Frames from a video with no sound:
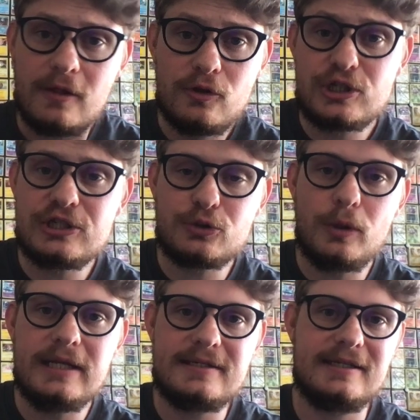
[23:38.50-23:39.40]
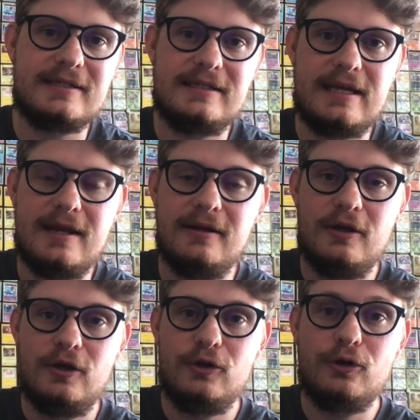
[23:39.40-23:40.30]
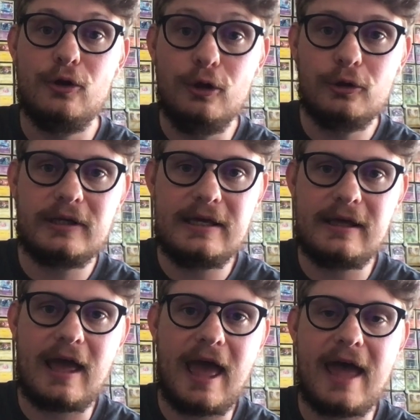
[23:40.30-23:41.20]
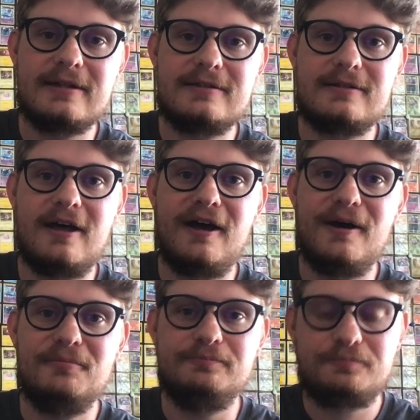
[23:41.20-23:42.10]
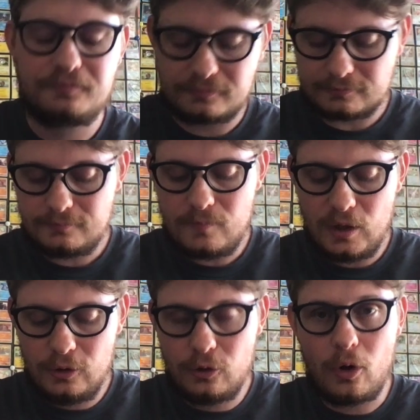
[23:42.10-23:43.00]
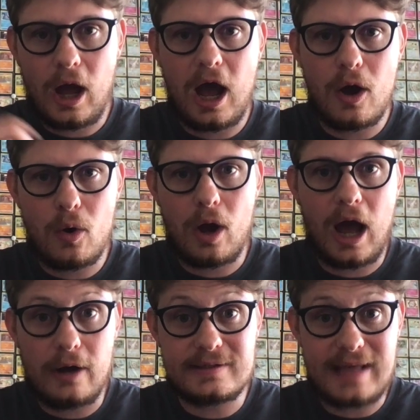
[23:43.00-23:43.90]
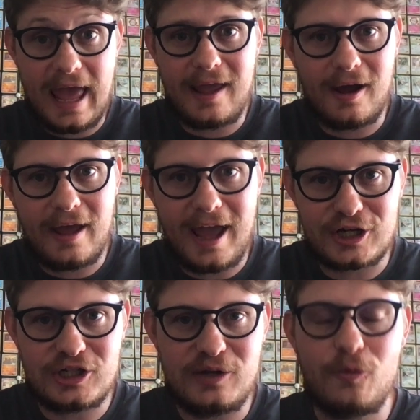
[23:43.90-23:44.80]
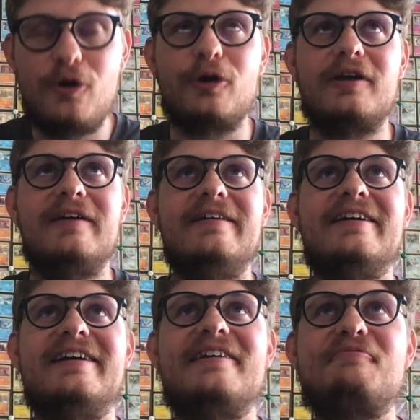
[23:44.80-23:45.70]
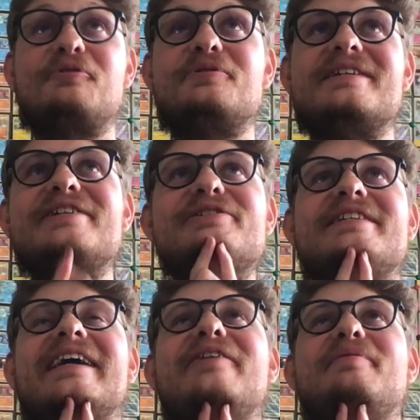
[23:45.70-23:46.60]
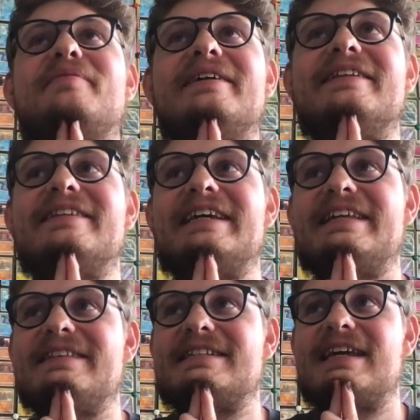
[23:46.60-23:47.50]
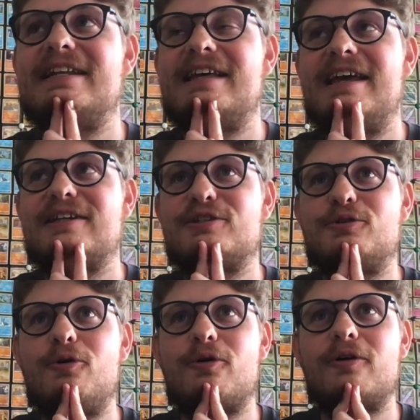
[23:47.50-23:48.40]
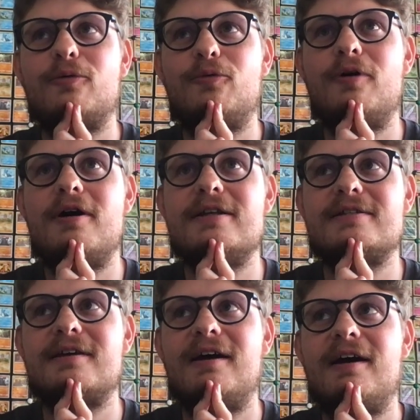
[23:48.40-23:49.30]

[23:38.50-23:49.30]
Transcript: this is 2016 you know looking at um, you know how how does AI actually work what was interesting I remember in in the TEDx talk was